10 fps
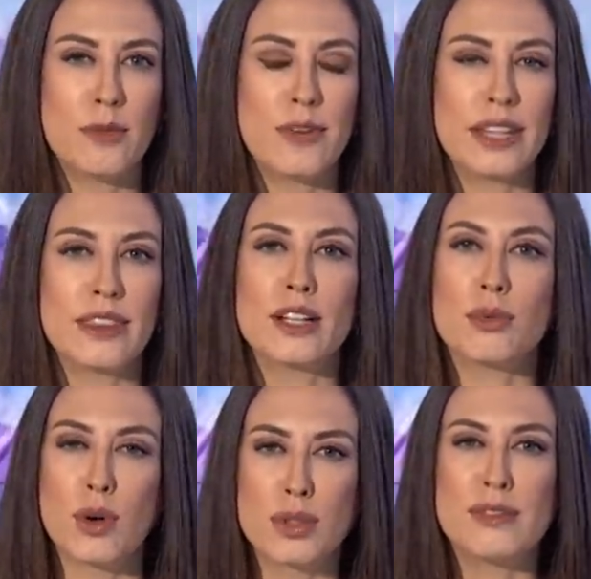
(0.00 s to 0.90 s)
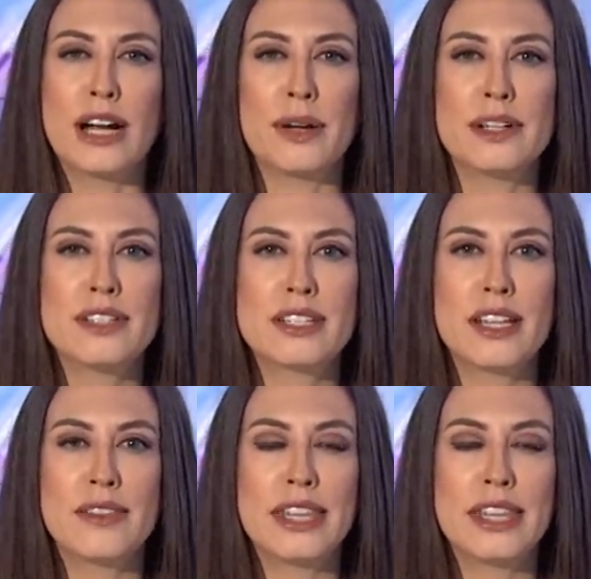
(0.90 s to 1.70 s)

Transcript: to help fight the coronavirus,